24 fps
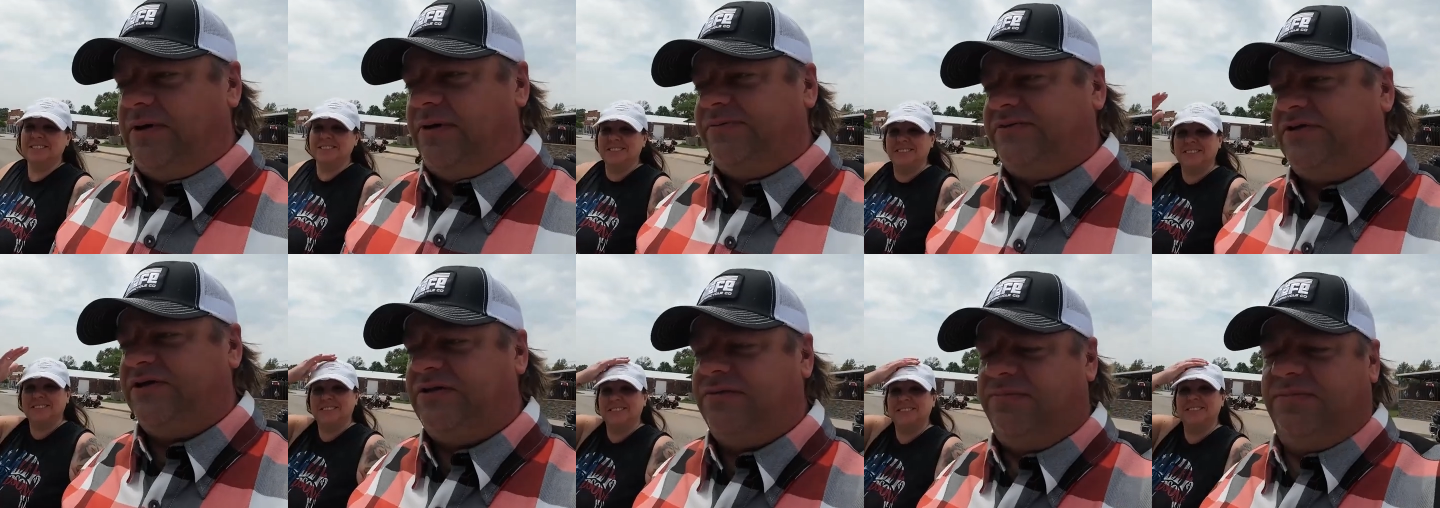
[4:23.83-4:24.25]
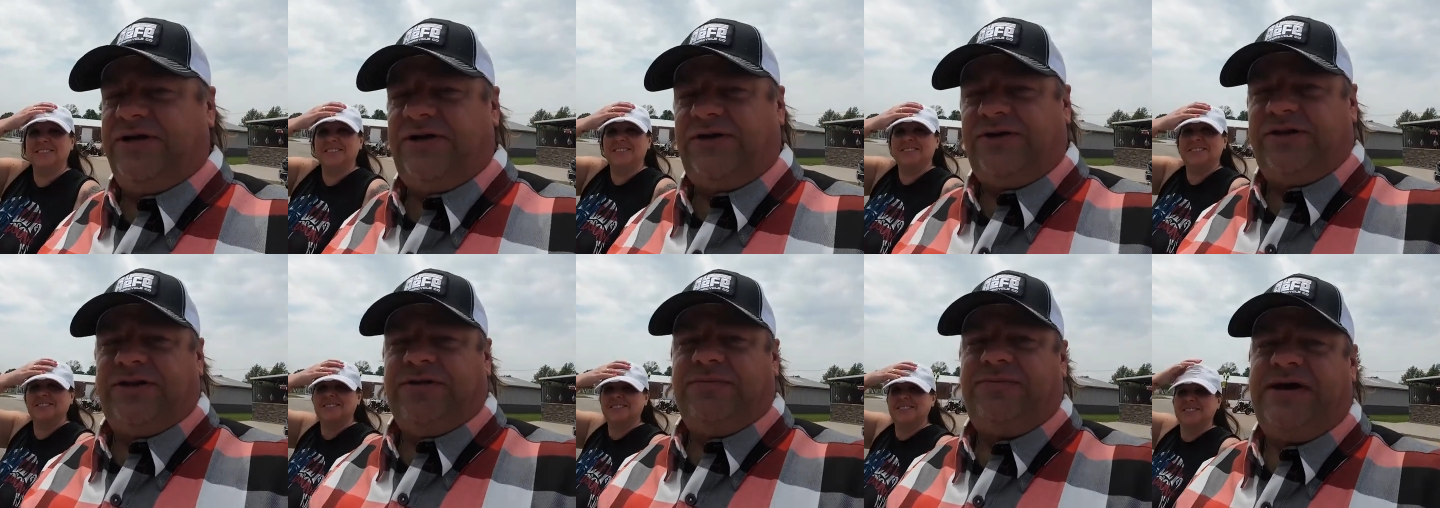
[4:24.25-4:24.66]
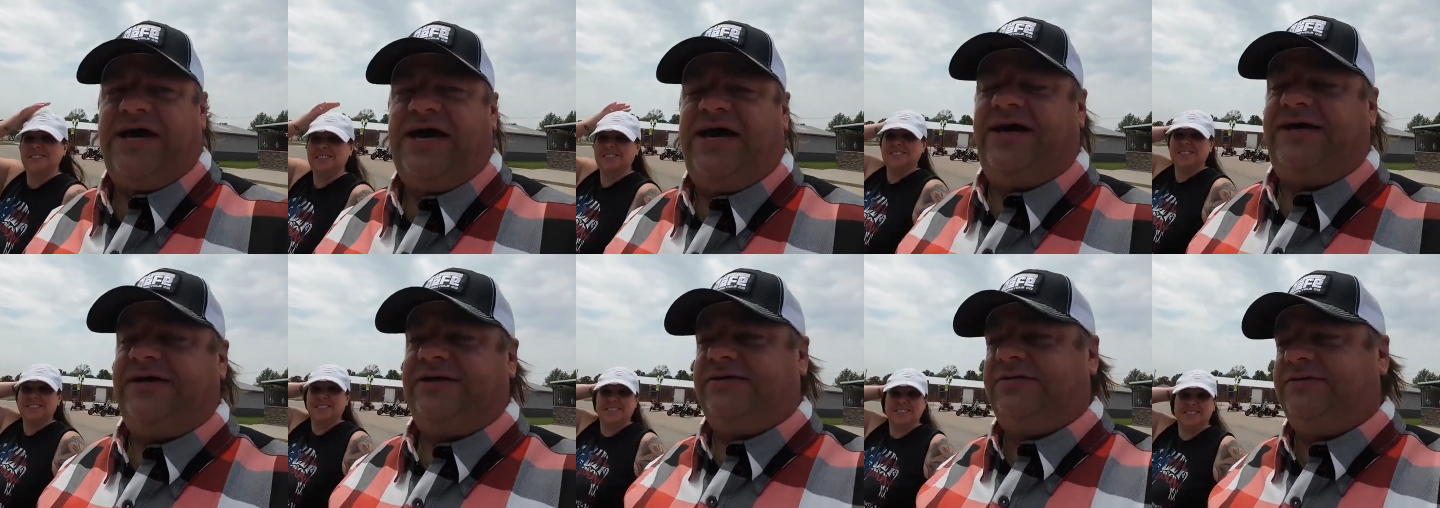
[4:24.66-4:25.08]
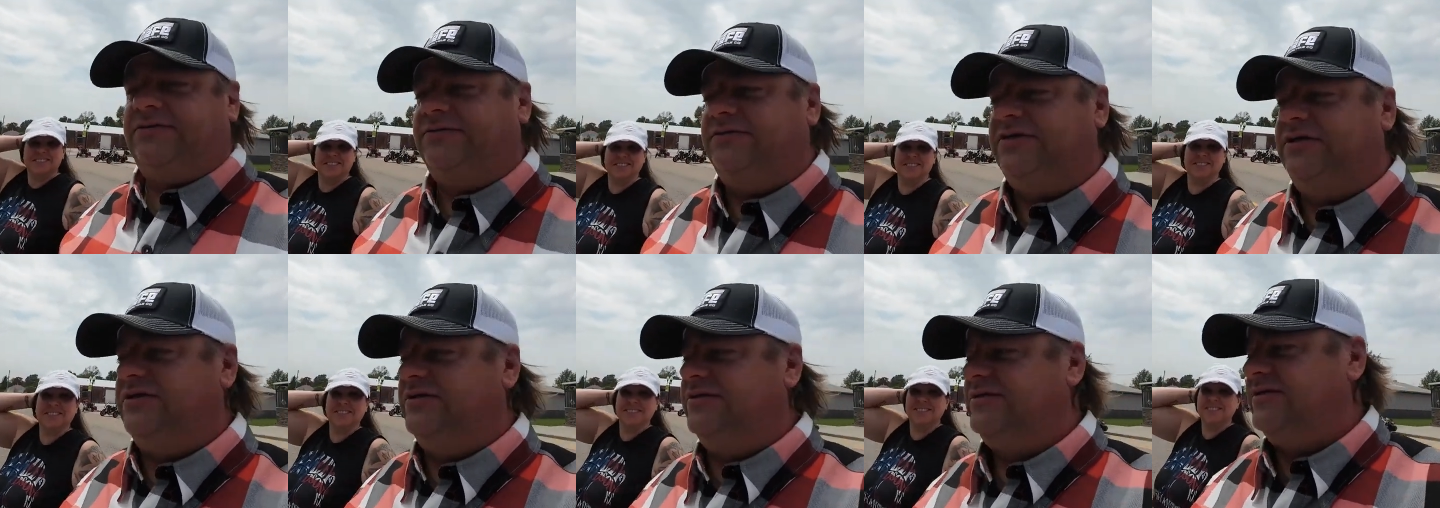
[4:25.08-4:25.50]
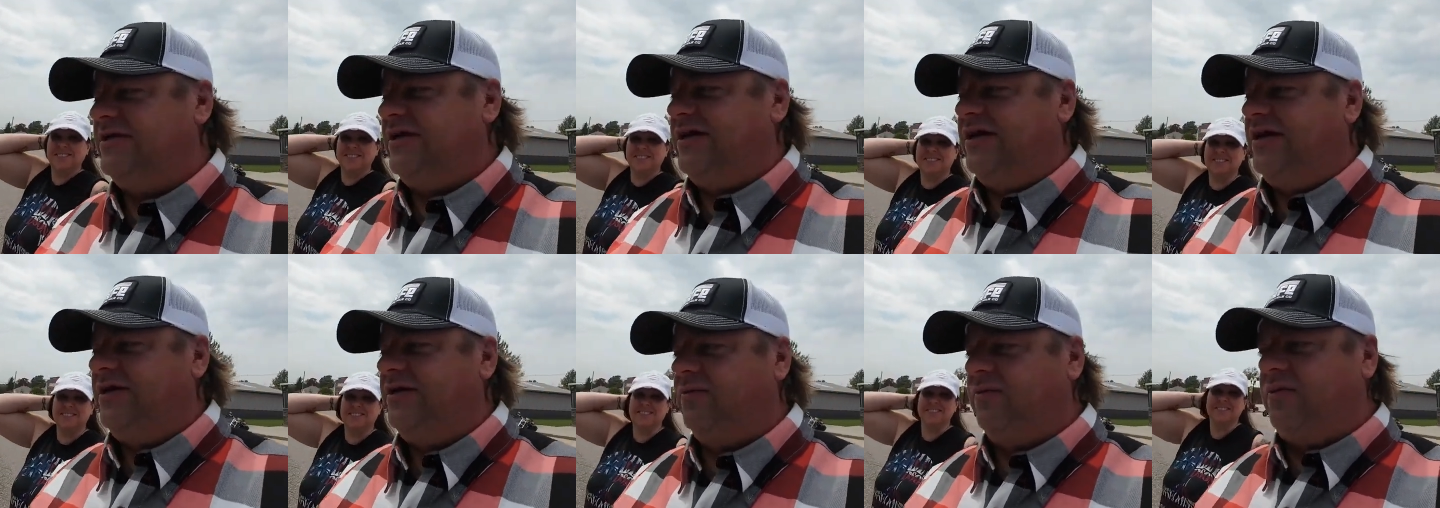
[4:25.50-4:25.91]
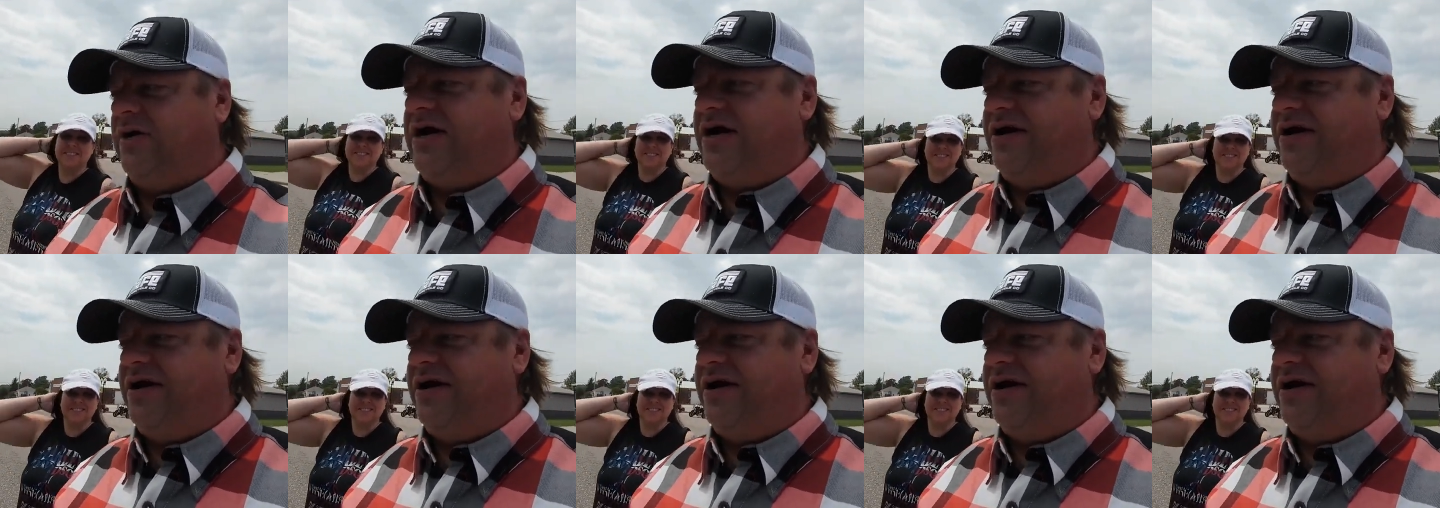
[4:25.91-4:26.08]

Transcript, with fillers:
Speaker 1: up to the middle of the pack and say, we're